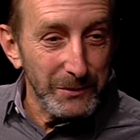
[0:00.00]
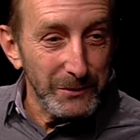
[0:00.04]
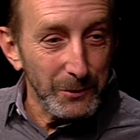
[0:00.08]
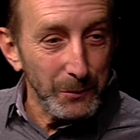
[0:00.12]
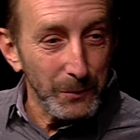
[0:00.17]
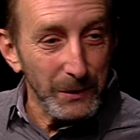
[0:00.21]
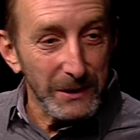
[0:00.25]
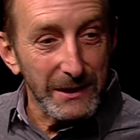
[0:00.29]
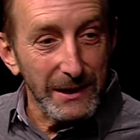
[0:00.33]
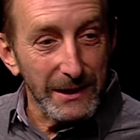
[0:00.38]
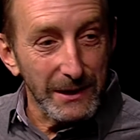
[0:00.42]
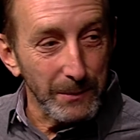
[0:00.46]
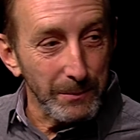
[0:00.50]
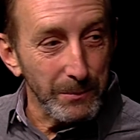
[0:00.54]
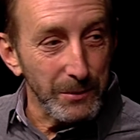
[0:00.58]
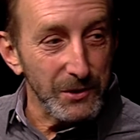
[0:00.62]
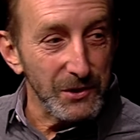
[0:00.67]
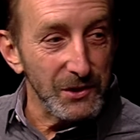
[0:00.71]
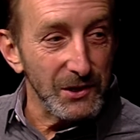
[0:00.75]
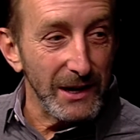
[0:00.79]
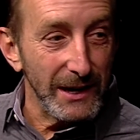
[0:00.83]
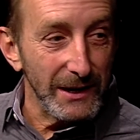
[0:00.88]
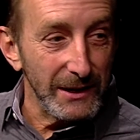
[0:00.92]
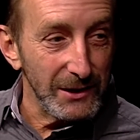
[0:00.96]
we take a
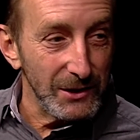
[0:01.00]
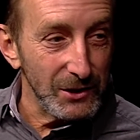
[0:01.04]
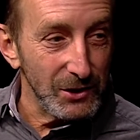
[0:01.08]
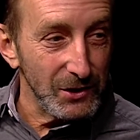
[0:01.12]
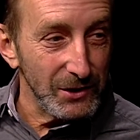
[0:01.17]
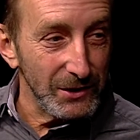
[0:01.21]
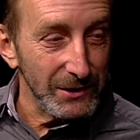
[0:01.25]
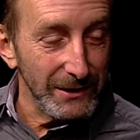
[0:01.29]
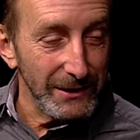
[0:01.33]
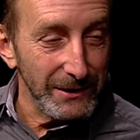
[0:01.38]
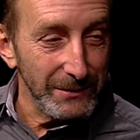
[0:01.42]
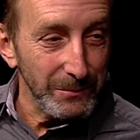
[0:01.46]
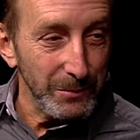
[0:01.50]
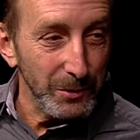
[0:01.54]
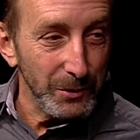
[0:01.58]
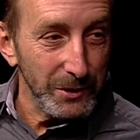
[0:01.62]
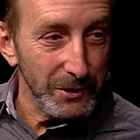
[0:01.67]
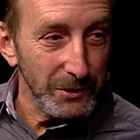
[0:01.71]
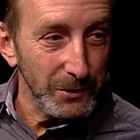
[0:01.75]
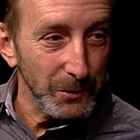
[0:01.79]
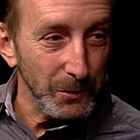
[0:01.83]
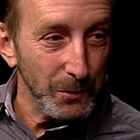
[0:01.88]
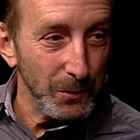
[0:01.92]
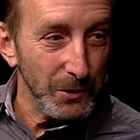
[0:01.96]
percentage and put
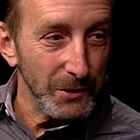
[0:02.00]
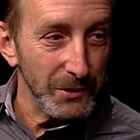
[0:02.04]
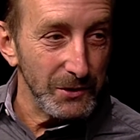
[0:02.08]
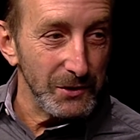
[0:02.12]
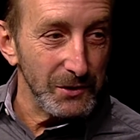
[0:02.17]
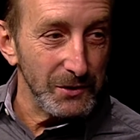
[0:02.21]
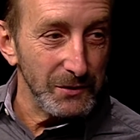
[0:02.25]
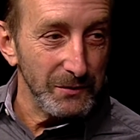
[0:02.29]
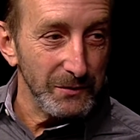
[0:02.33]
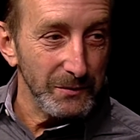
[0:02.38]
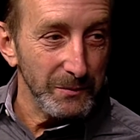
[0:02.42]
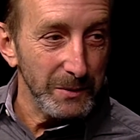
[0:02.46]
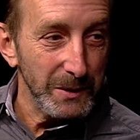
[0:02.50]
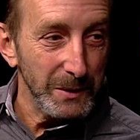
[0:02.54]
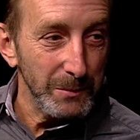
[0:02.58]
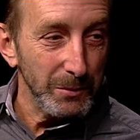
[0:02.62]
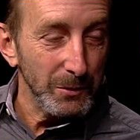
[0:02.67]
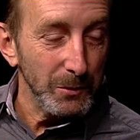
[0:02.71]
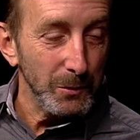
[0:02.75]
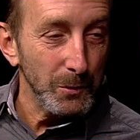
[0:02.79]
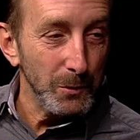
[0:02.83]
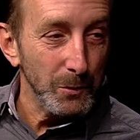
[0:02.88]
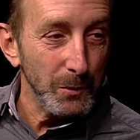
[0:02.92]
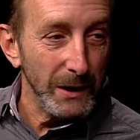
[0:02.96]
it towards
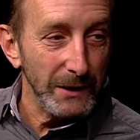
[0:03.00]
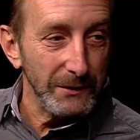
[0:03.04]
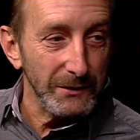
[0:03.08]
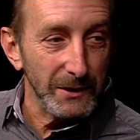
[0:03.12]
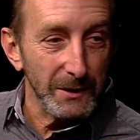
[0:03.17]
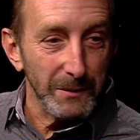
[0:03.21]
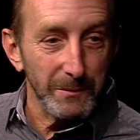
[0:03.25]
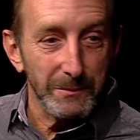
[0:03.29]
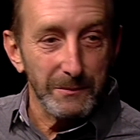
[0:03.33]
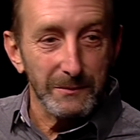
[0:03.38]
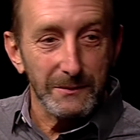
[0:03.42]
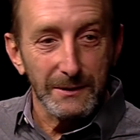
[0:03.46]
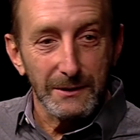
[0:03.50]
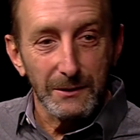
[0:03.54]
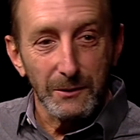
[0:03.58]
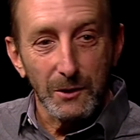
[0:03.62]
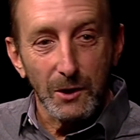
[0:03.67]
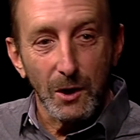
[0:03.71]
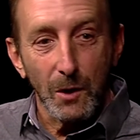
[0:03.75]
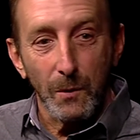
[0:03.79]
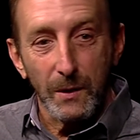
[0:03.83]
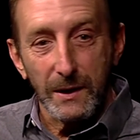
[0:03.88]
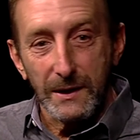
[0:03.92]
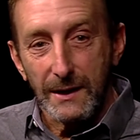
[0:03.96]
people who end up
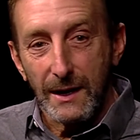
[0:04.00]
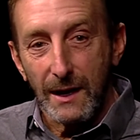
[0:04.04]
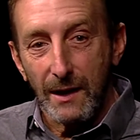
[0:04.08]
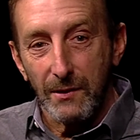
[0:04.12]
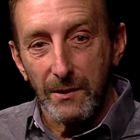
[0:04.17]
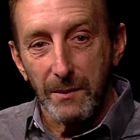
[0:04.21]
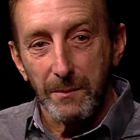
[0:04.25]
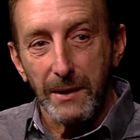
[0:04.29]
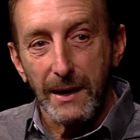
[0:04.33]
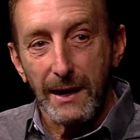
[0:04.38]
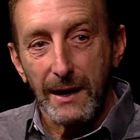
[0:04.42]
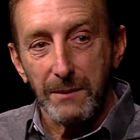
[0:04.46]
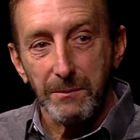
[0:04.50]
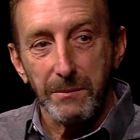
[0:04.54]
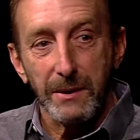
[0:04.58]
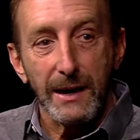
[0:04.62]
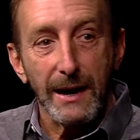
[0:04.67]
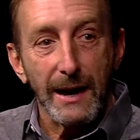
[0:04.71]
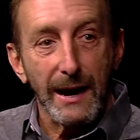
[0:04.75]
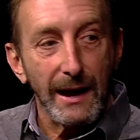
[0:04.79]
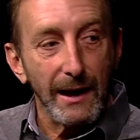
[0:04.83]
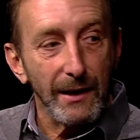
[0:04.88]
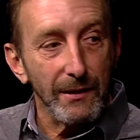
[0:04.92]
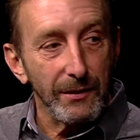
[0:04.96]
going down the bad
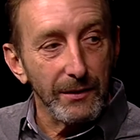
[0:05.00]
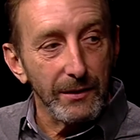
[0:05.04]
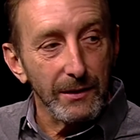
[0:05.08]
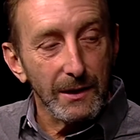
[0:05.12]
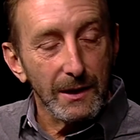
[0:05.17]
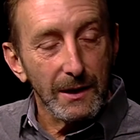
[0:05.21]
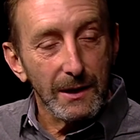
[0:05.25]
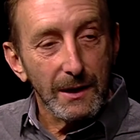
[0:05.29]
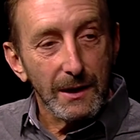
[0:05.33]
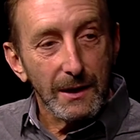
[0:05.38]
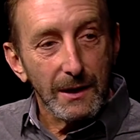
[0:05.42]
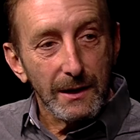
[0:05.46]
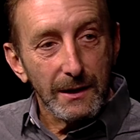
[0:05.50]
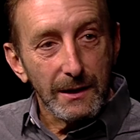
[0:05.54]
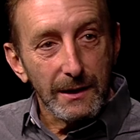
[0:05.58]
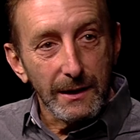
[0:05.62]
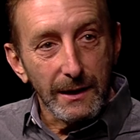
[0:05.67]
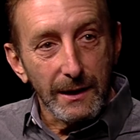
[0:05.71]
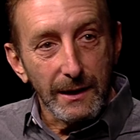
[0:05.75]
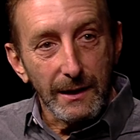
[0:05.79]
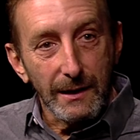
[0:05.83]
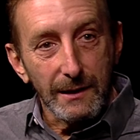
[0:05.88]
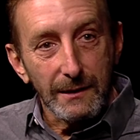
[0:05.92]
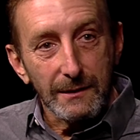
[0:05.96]
path,
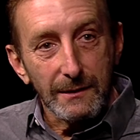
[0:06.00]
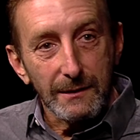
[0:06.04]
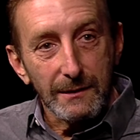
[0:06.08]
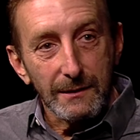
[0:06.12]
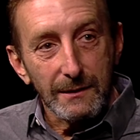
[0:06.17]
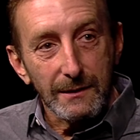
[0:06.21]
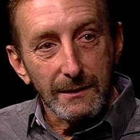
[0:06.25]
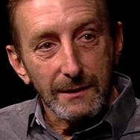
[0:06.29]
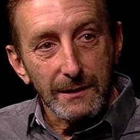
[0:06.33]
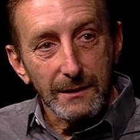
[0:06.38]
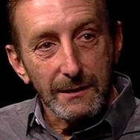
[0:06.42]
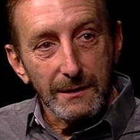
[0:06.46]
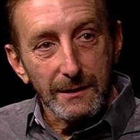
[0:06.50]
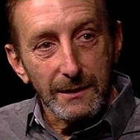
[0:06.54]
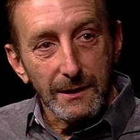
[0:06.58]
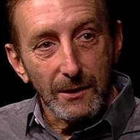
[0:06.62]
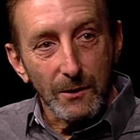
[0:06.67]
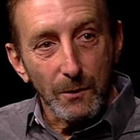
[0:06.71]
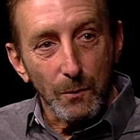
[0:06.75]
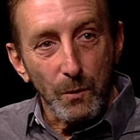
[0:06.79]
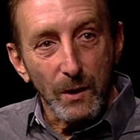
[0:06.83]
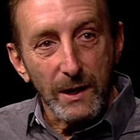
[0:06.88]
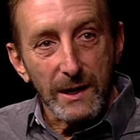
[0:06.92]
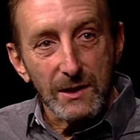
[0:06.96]
and
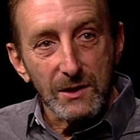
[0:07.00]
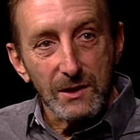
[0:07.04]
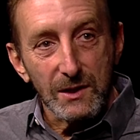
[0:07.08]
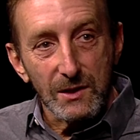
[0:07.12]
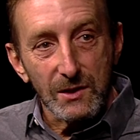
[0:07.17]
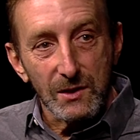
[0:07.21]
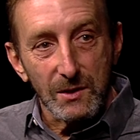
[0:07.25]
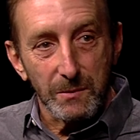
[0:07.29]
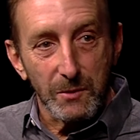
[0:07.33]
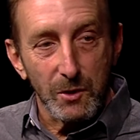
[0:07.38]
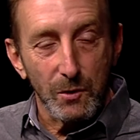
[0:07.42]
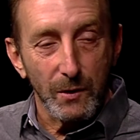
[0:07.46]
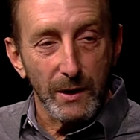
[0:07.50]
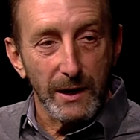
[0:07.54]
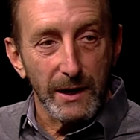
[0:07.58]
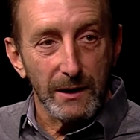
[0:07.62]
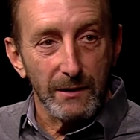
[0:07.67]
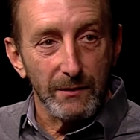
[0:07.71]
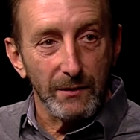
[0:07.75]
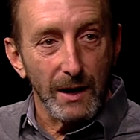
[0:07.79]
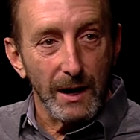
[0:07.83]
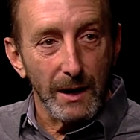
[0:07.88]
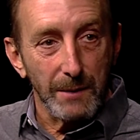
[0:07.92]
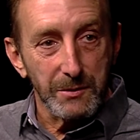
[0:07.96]
raising some
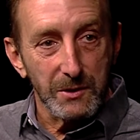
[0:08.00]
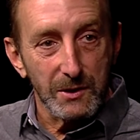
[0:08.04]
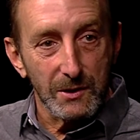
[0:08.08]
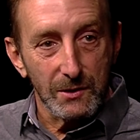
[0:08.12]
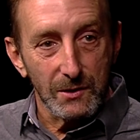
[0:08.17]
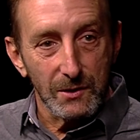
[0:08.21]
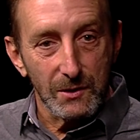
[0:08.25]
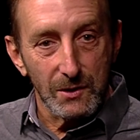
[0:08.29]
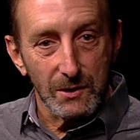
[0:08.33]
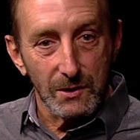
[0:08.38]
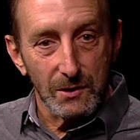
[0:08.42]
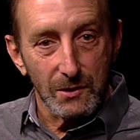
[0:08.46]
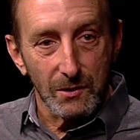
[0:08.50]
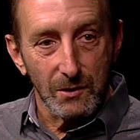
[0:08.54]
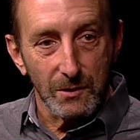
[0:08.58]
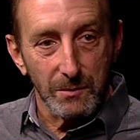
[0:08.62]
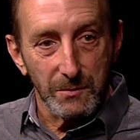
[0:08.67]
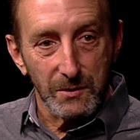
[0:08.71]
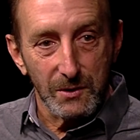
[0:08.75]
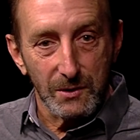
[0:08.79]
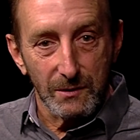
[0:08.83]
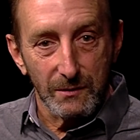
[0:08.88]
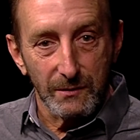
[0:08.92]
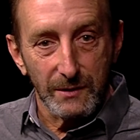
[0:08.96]
creative options in
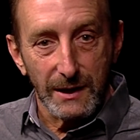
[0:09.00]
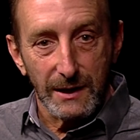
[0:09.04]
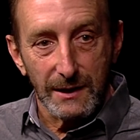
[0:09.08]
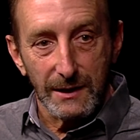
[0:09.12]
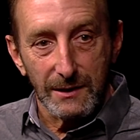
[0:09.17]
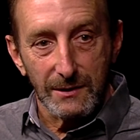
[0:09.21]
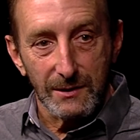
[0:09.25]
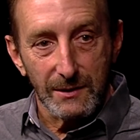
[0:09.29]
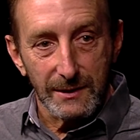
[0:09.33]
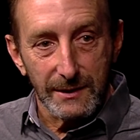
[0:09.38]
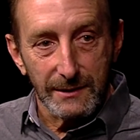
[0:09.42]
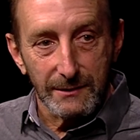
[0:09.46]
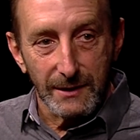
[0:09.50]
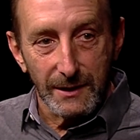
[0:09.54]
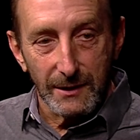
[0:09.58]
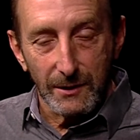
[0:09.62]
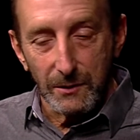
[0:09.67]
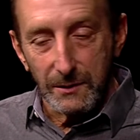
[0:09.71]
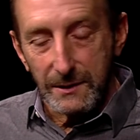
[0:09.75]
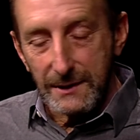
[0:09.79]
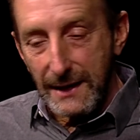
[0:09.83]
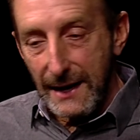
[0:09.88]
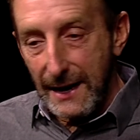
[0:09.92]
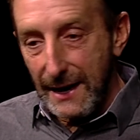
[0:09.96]
terms of getting
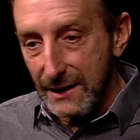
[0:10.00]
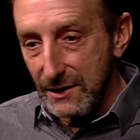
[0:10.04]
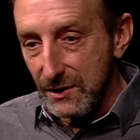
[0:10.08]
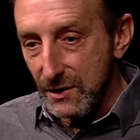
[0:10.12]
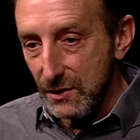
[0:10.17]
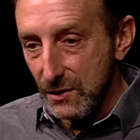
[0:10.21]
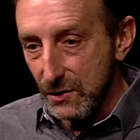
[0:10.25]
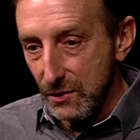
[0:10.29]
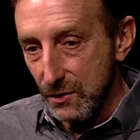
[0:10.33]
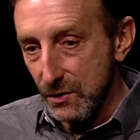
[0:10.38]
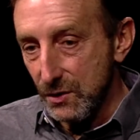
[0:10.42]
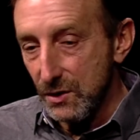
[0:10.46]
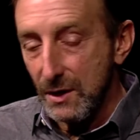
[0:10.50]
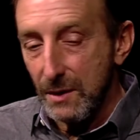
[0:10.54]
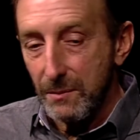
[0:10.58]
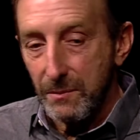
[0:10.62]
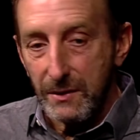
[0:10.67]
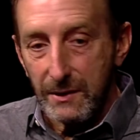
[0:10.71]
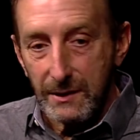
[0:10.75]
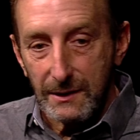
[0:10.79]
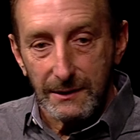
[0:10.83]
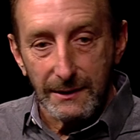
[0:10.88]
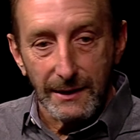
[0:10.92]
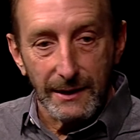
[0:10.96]
taxes or
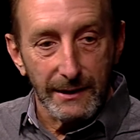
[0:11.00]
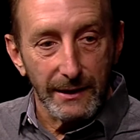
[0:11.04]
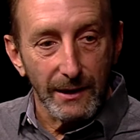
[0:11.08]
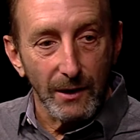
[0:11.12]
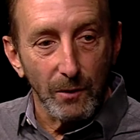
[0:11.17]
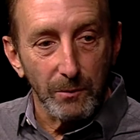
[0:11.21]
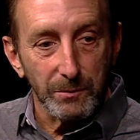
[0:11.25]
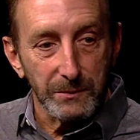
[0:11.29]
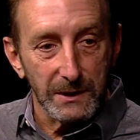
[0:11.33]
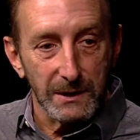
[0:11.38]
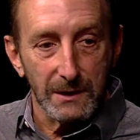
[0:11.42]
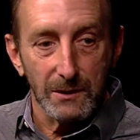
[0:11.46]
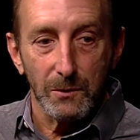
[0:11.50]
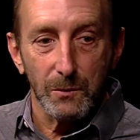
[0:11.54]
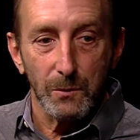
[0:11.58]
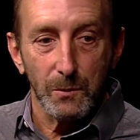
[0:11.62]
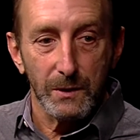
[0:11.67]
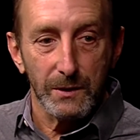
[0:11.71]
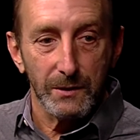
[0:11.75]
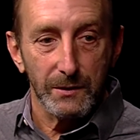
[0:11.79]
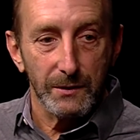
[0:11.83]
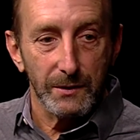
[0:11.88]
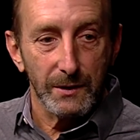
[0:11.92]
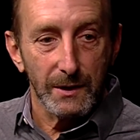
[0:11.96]
something that help deal
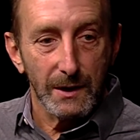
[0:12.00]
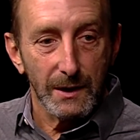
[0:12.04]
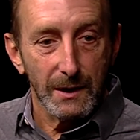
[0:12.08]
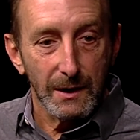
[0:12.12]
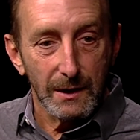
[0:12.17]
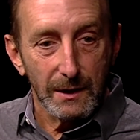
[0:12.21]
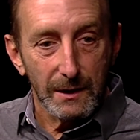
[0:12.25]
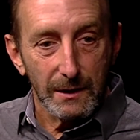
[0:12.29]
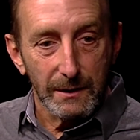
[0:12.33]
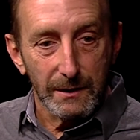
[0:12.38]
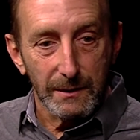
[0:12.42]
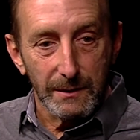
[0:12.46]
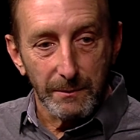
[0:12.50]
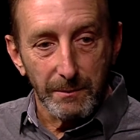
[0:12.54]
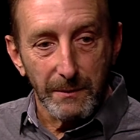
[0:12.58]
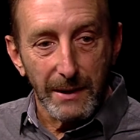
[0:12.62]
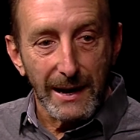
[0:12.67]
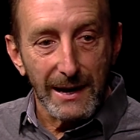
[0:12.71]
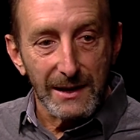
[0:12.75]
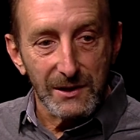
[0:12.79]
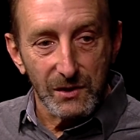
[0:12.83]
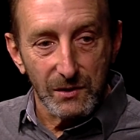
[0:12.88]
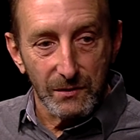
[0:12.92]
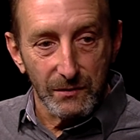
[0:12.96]
with the
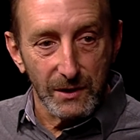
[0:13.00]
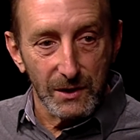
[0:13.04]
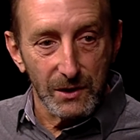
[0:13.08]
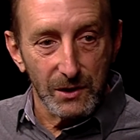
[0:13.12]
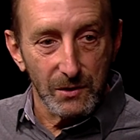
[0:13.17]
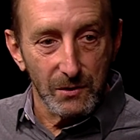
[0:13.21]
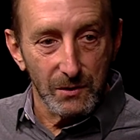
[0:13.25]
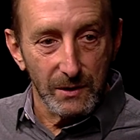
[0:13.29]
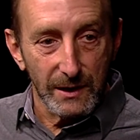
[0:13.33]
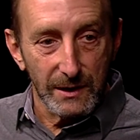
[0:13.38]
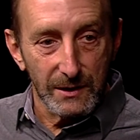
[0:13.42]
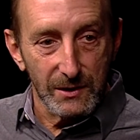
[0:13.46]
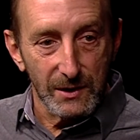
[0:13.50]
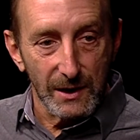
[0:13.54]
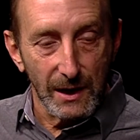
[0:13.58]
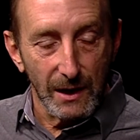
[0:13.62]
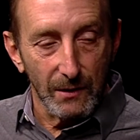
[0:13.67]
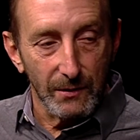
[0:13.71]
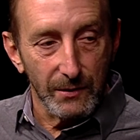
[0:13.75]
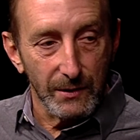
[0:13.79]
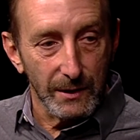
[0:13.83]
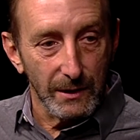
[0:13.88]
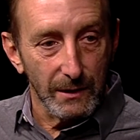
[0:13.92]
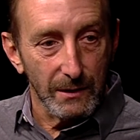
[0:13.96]
massive issue that's
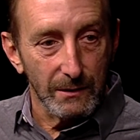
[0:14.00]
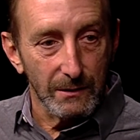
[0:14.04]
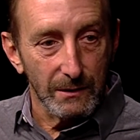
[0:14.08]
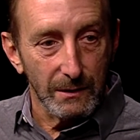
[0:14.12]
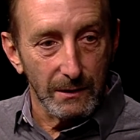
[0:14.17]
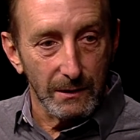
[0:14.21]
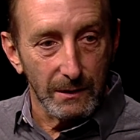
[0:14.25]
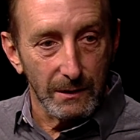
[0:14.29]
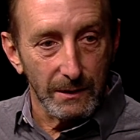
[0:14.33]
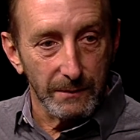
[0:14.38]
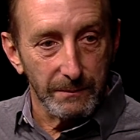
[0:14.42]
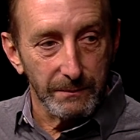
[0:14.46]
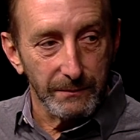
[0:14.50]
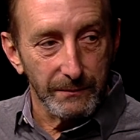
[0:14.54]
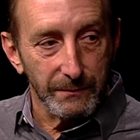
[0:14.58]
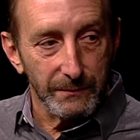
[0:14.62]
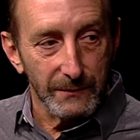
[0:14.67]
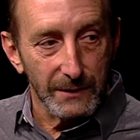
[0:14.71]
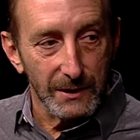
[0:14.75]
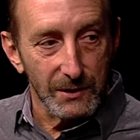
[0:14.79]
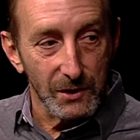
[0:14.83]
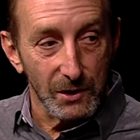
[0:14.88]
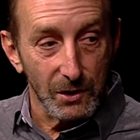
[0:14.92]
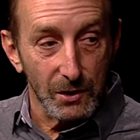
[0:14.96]
out there?
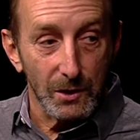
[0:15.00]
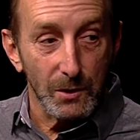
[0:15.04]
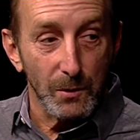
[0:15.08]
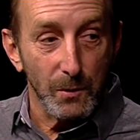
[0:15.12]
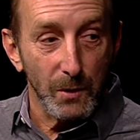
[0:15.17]
It's a good